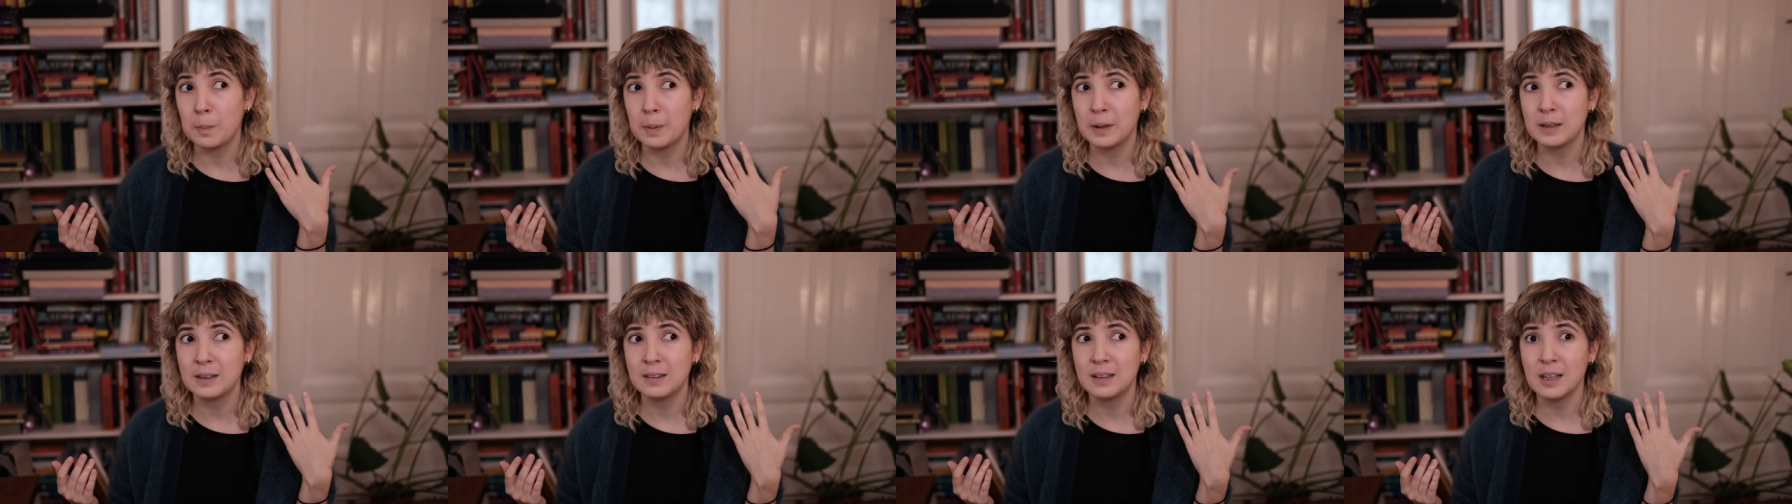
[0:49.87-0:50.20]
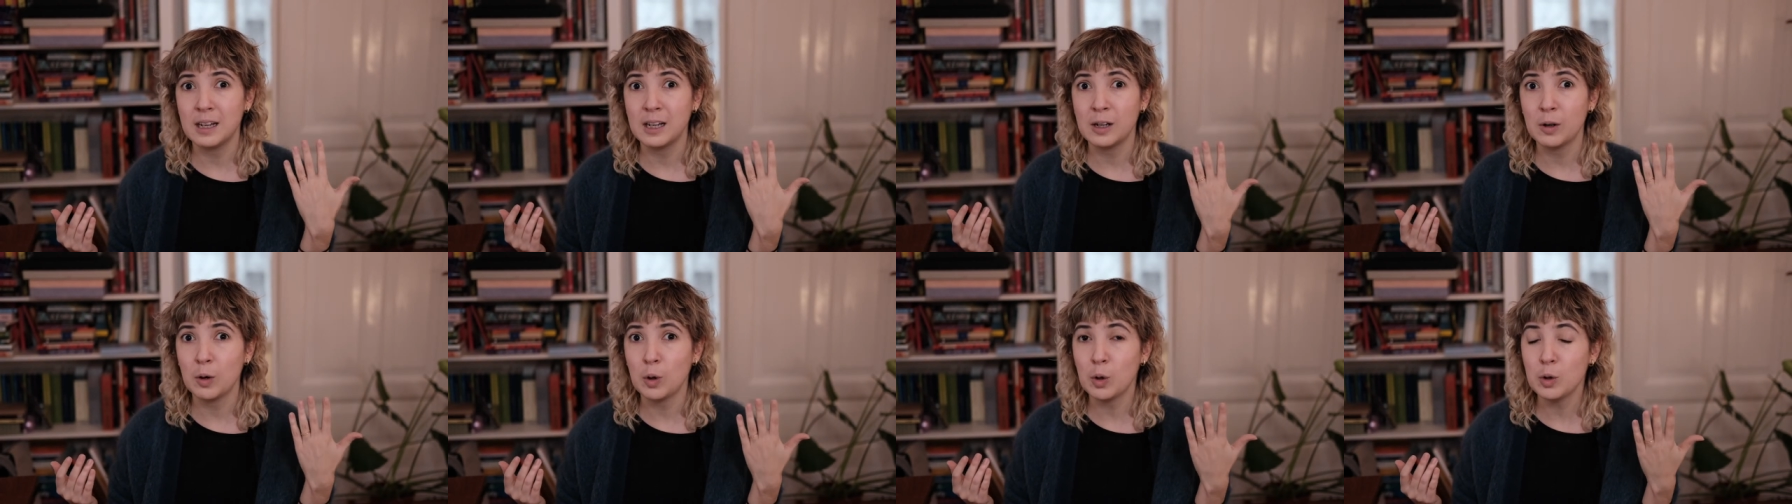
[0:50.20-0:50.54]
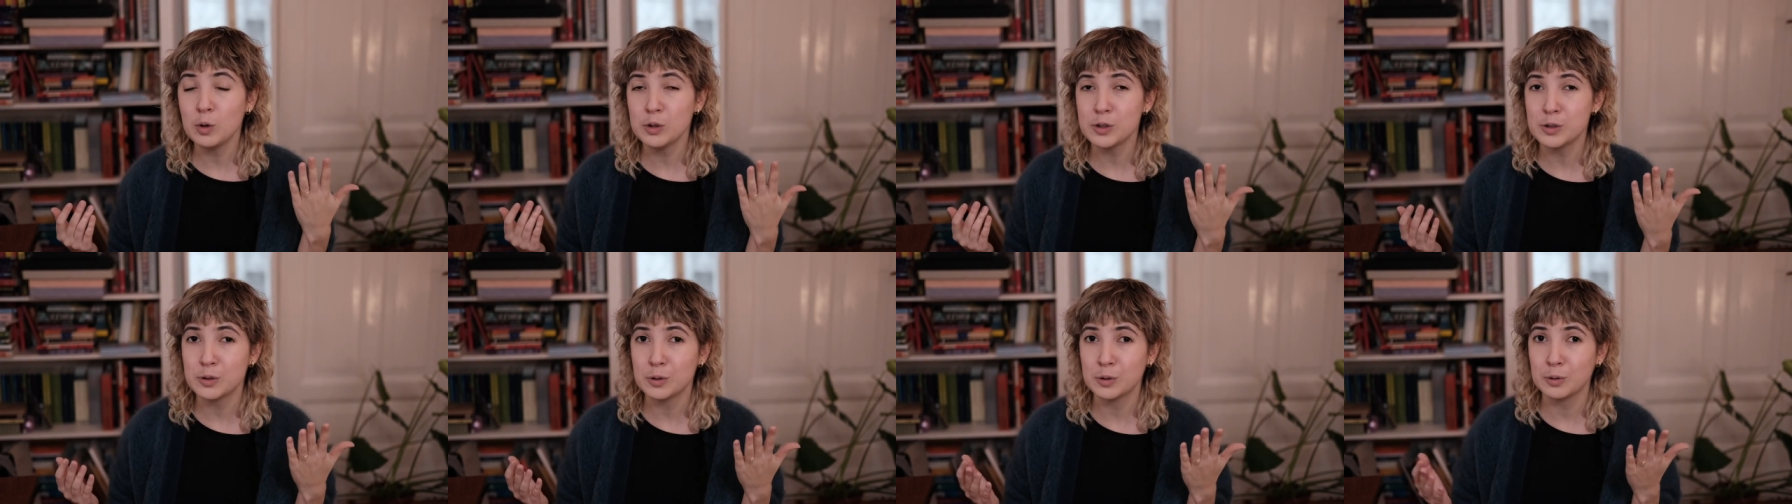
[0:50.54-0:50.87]
but they
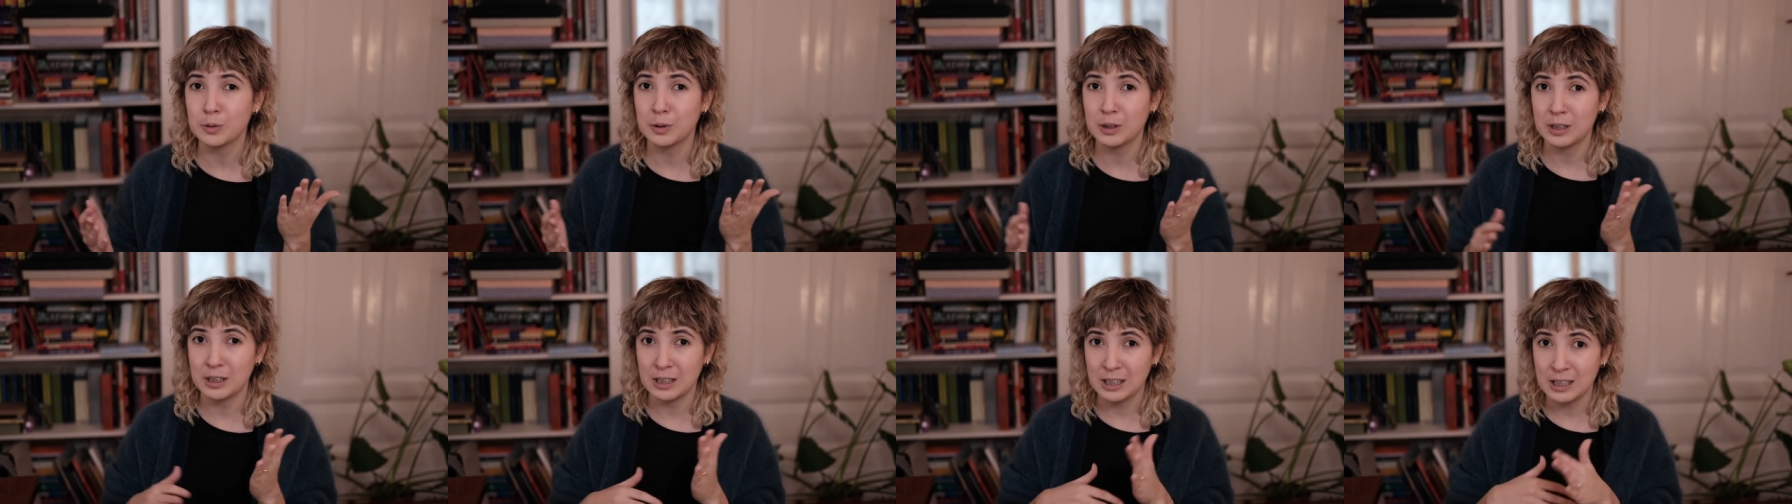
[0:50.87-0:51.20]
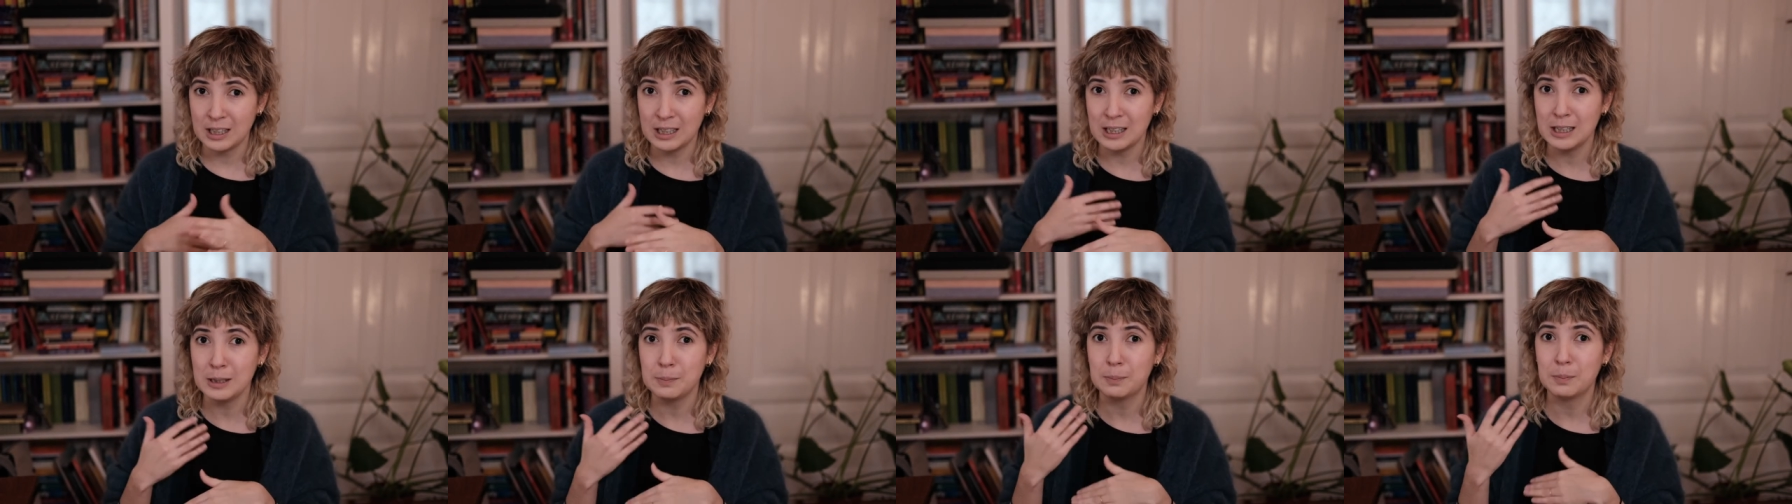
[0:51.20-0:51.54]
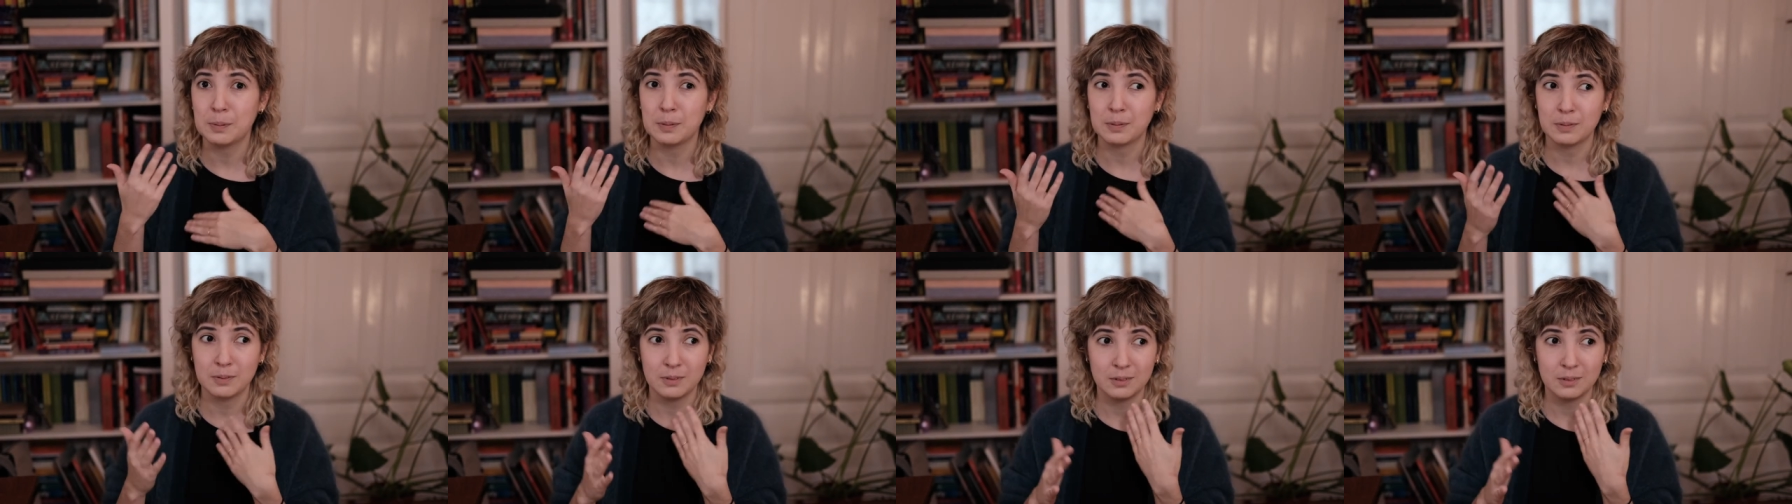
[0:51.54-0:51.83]
also keep